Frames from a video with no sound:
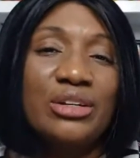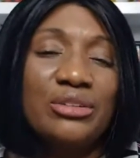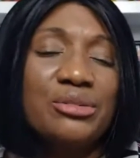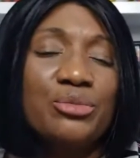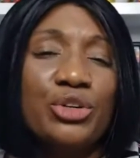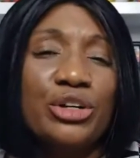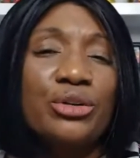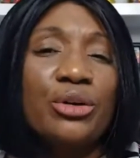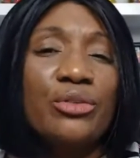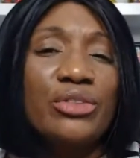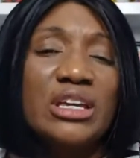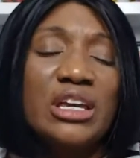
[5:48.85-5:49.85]
some critical
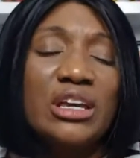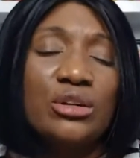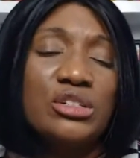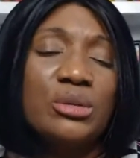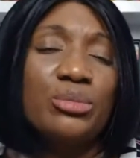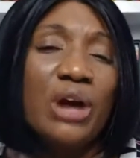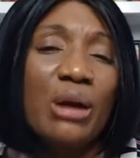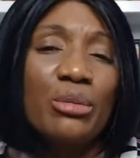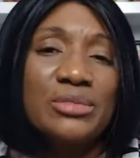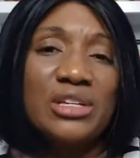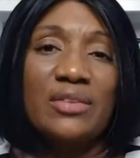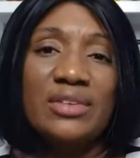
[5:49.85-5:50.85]
thinking or some problem
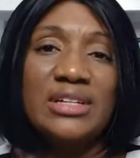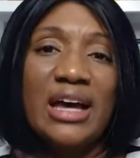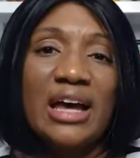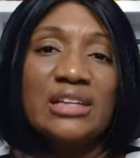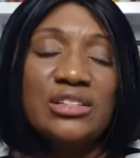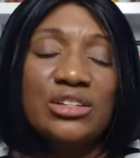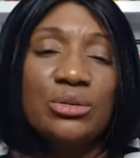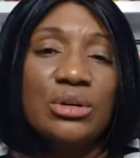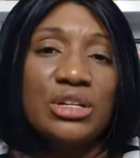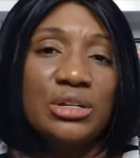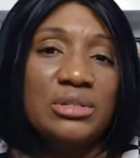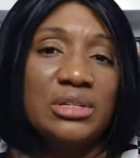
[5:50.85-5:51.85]
solving tasks that you
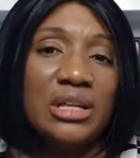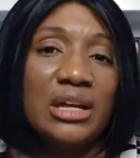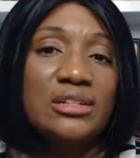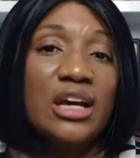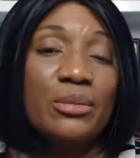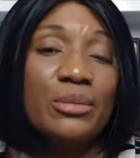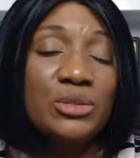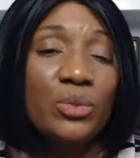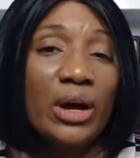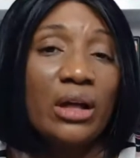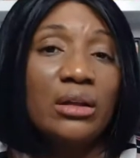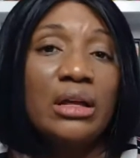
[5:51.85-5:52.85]
can use in that time as
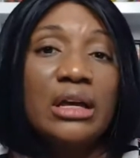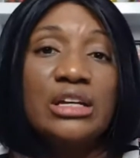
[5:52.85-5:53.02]
well,